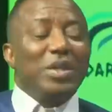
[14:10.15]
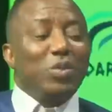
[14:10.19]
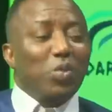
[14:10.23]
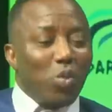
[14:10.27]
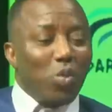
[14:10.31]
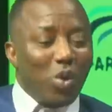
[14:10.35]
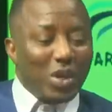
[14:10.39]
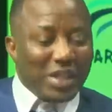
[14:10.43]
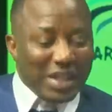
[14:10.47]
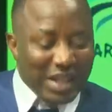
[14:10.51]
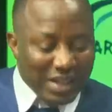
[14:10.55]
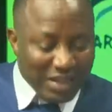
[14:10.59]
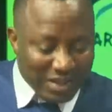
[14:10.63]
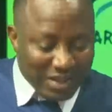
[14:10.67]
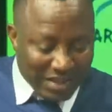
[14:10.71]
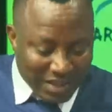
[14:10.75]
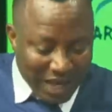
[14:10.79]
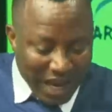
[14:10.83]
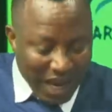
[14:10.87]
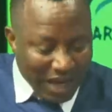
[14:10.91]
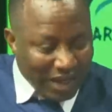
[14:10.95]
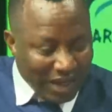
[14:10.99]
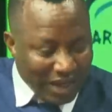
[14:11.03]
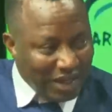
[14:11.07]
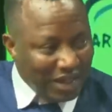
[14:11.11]
which is what
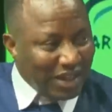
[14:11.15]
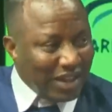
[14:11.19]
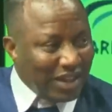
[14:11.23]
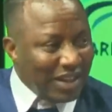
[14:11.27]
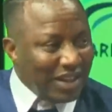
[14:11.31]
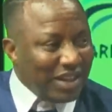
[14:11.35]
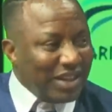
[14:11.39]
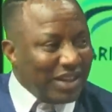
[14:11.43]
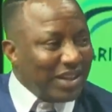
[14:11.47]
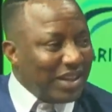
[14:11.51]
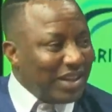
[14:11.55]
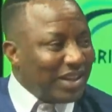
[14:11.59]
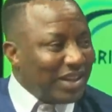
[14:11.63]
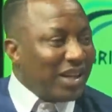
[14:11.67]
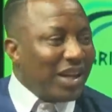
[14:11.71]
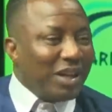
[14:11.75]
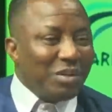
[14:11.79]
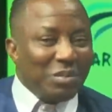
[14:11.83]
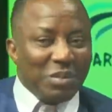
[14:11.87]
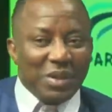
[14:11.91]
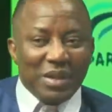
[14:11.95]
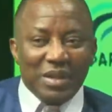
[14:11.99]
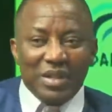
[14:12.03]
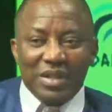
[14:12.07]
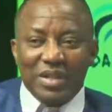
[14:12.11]
exactly
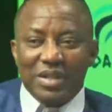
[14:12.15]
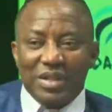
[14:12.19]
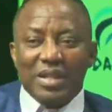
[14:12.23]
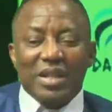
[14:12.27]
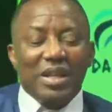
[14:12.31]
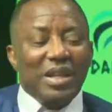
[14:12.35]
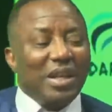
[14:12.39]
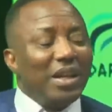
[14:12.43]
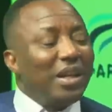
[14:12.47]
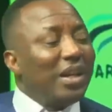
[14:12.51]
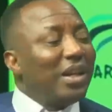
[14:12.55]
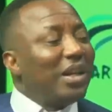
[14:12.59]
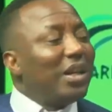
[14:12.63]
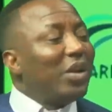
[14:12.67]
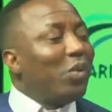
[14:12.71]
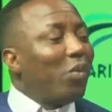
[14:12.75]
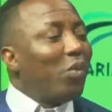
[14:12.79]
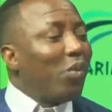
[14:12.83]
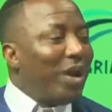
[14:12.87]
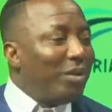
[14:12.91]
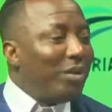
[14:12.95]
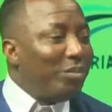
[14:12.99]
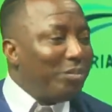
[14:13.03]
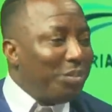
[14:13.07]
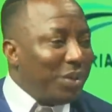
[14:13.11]
determines
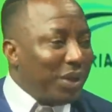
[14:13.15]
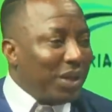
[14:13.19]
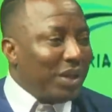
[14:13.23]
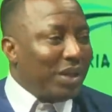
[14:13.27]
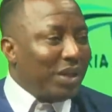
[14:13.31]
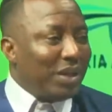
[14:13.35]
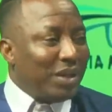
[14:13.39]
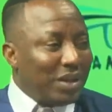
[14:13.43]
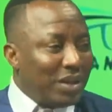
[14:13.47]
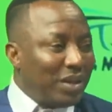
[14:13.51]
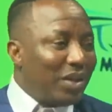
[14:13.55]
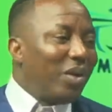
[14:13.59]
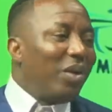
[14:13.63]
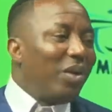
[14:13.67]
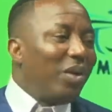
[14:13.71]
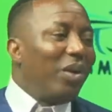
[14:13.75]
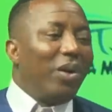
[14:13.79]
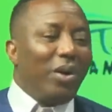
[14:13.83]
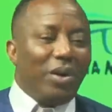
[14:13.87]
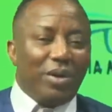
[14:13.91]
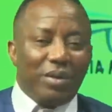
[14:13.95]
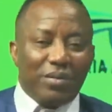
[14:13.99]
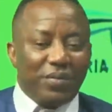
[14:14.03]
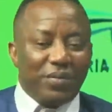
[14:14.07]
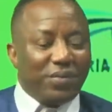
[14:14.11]
the well-being
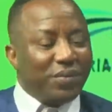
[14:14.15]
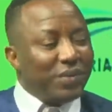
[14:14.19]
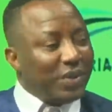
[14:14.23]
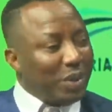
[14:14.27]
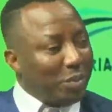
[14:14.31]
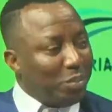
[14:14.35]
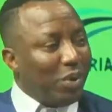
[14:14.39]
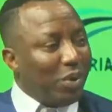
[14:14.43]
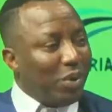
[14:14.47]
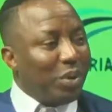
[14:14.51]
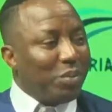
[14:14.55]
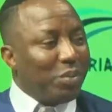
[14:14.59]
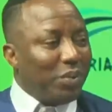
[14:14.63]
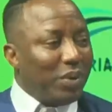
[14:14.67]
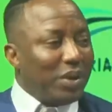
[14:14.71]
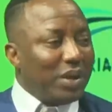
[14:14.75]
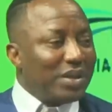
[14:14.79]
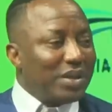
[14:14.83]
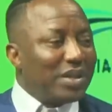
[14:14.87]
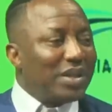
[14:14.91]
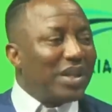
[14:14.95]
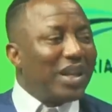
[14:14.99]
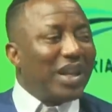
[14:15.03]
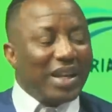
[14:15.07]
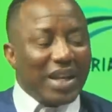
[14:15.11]
of the
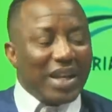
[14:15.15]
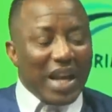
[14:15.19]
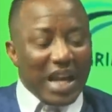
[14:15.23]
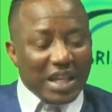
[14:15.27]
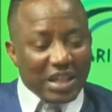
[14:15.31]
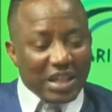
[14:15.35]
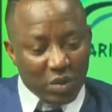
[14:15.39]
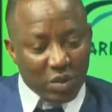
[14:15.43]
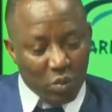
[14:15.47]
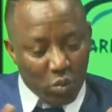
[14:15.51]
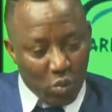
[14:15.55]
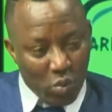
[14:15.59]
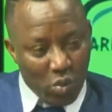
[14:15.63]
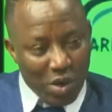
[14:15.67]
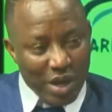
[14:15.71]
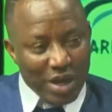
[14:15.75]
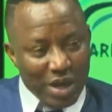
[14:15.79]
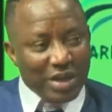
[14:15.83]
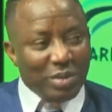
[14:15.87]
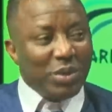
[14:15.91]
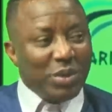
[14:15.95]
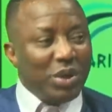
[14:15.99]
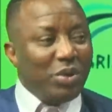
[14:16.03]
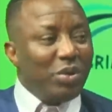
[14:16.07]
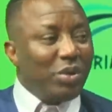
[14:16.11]
populace. And that is
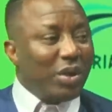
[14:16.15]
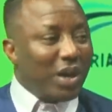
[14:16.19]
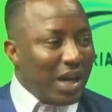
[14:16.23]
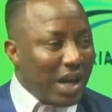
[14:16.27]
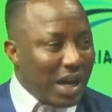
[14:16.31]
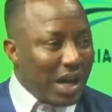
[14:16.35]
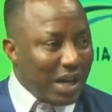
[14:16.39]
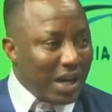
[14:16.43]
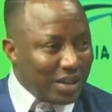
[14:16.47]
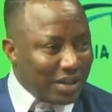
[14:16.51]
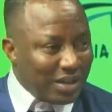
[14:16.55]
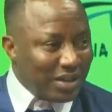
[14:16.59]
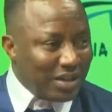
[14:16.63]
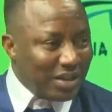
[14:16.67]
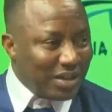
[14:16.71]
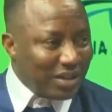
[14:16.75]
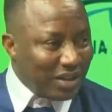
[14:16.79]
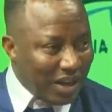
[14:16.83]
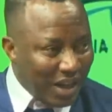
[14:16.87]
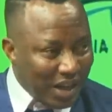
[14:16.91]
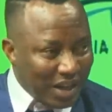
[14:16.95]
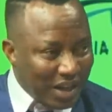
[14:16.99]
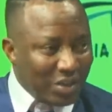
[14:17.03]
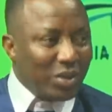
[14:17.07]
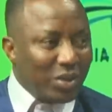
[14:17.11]
where the middle
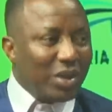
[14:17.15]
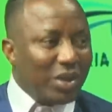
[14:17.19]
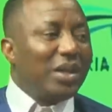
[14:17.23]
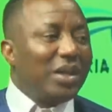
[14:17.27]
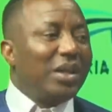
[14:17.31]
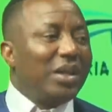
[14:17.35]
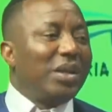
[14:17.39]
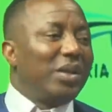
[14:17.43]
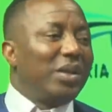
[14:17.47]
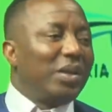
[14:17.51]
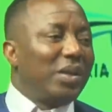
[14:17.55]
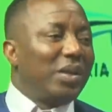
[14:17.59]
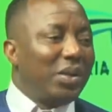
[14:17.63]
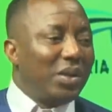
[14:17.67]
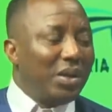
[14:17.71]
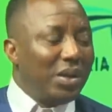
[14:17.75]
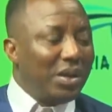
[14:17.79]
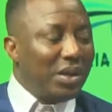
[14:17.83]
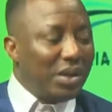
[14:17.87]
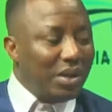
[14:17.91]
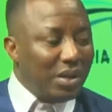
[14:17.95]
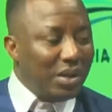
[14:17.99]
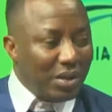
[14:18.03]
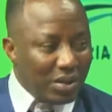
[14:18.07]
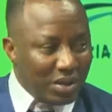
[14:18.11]
class actually
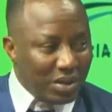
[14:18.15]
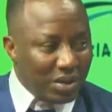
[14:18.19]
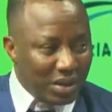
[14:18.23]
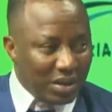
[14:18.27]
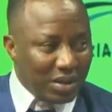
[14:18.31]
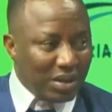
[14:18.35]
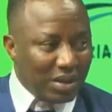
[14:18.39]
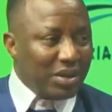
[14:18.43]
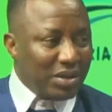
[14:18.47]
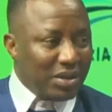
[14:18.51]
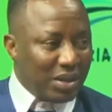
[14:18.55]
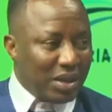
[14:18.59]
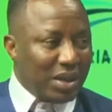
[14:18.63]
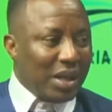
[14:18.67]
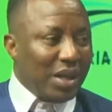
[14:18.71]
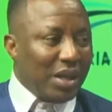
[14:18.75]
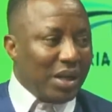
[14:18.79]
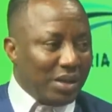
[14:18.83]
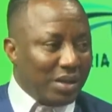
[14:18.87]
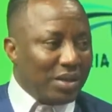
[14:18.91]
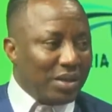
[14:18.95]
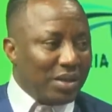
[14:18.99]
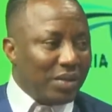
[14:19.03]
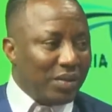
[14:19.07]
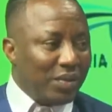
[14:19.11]

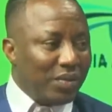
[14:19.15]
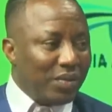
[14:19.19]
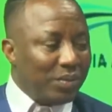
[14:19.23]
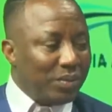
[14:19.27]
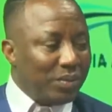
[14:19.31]
stays.